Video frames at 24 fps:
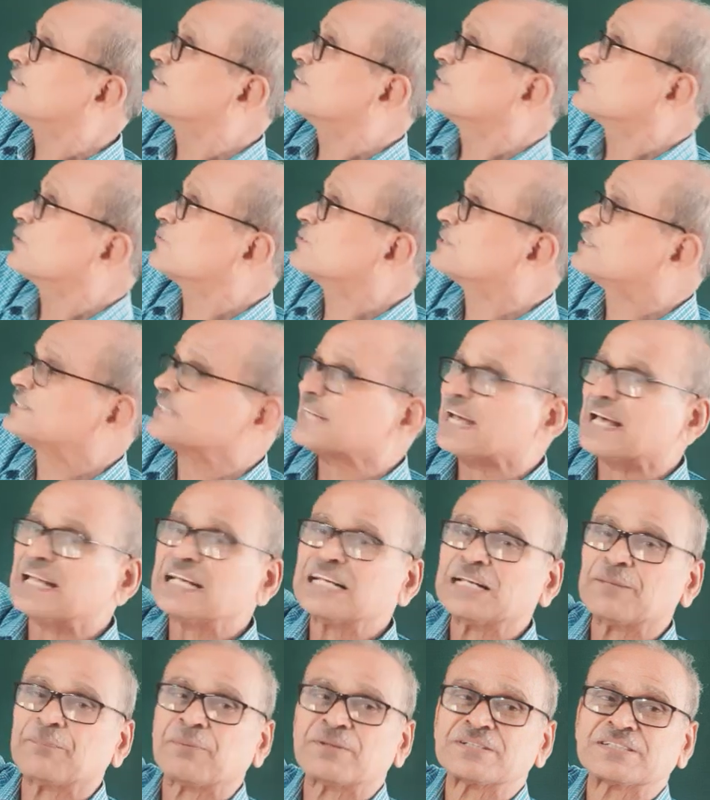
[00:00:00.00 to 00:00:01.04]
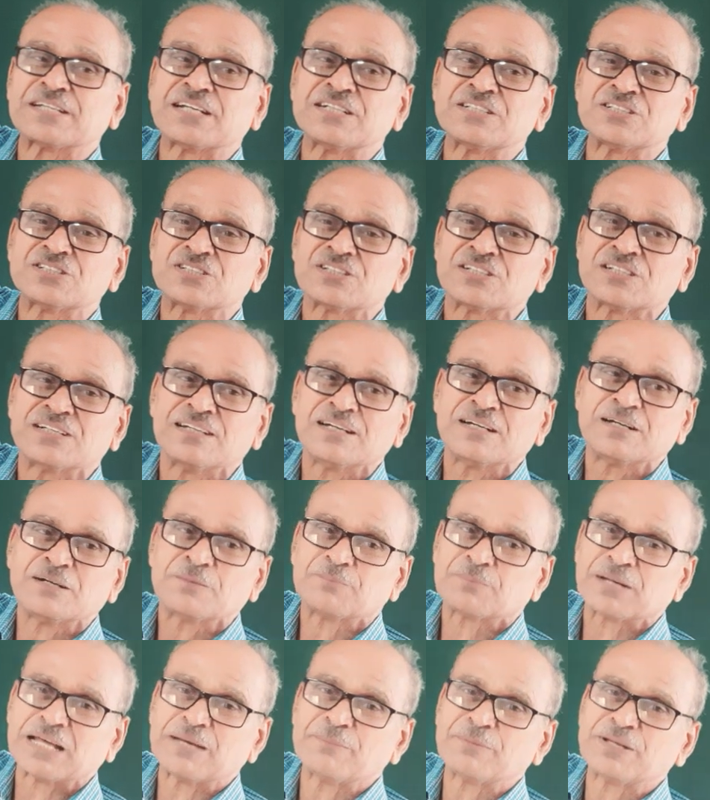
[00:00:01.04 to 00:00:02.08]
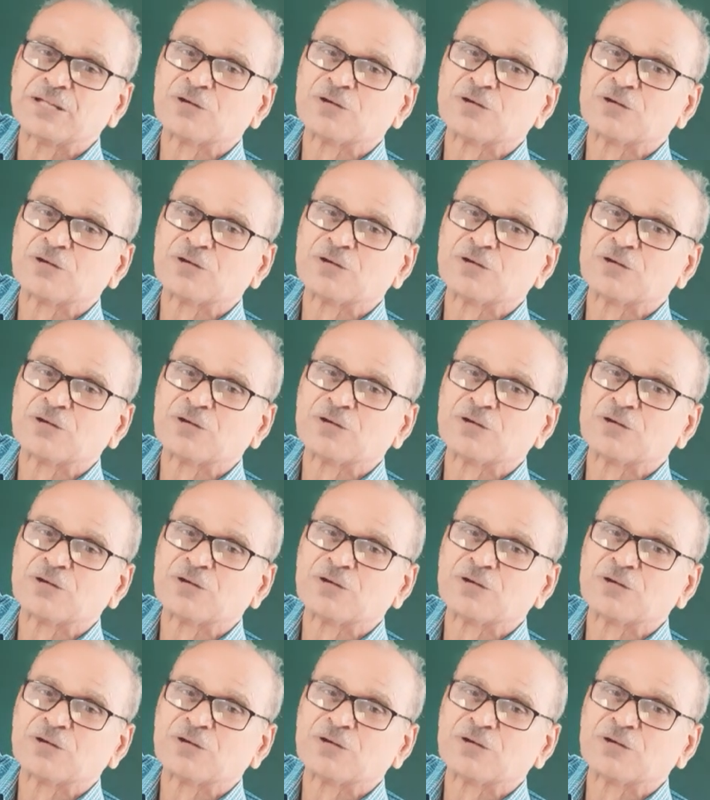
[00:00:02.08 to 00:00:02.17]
Now this n represents primary